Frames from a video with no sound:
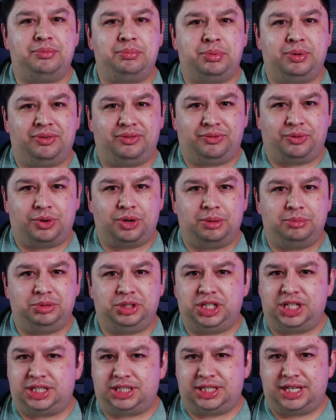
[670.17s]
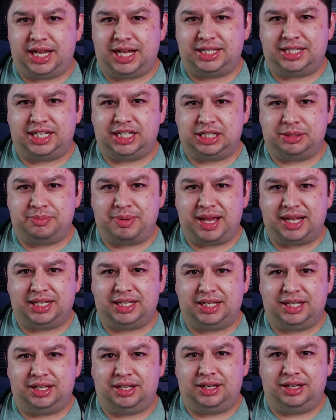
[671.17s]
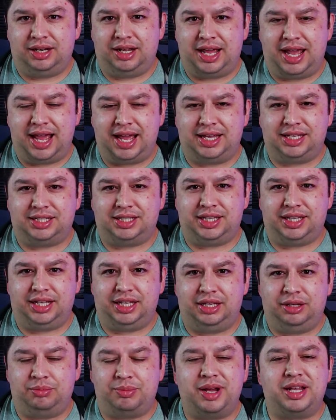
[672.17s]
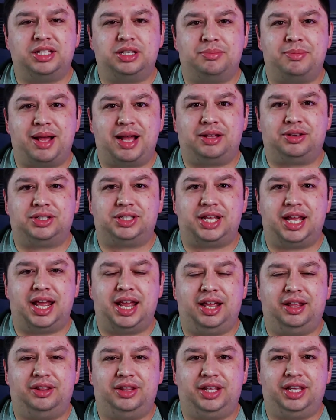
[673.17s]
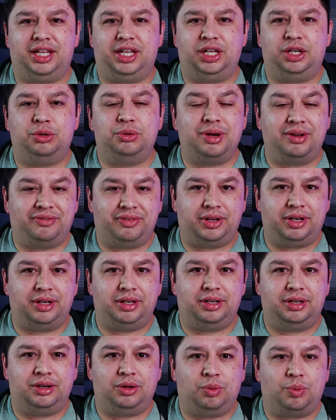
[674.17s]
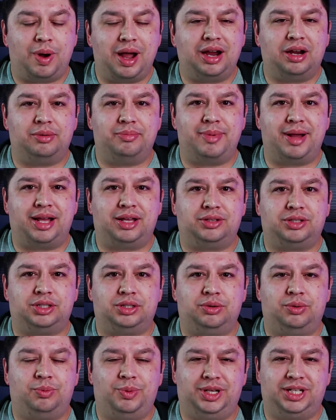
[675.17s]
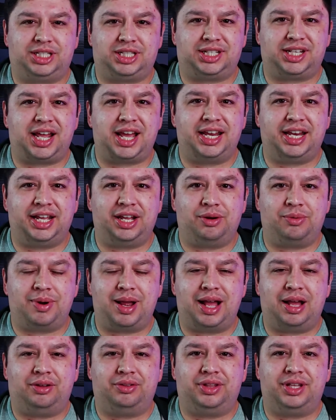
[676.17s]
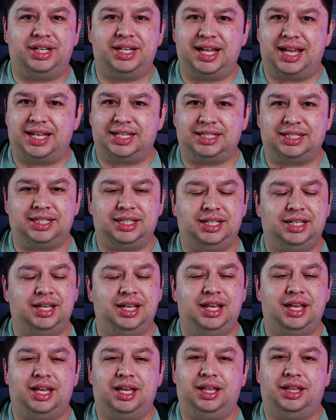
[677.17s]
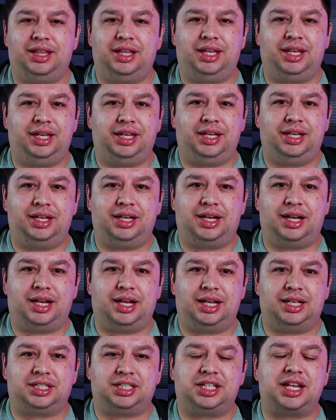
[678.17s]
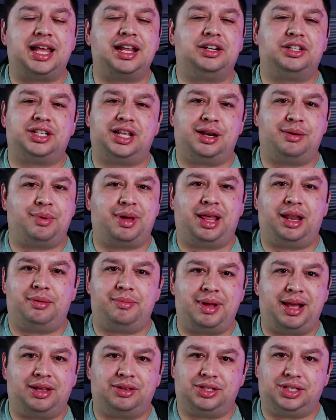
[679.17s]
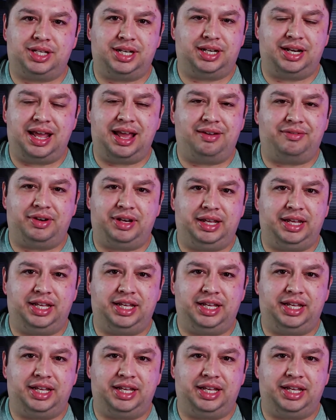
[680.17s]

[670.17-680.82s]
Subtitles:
performed just as expected as the Razer mouse and the Griffin wired mouse when sliding around the desk. The sliders on the bottom of the mouse didn't have any